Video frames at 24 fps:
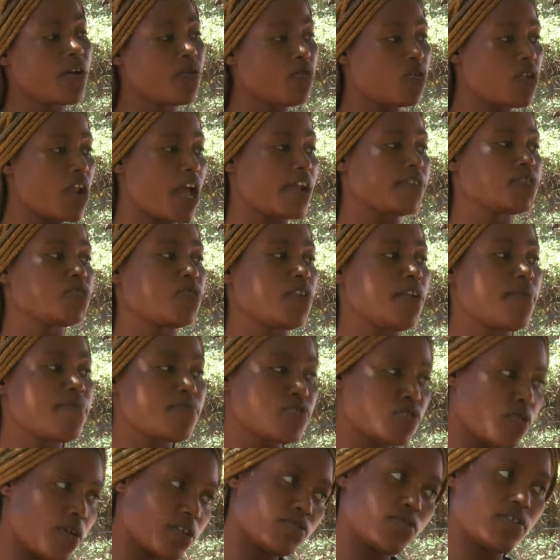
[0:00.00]
is Shanguna,
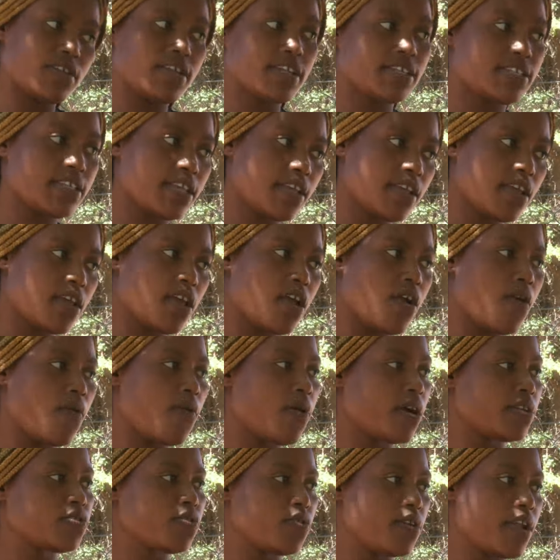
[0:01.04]
I'm so to decide.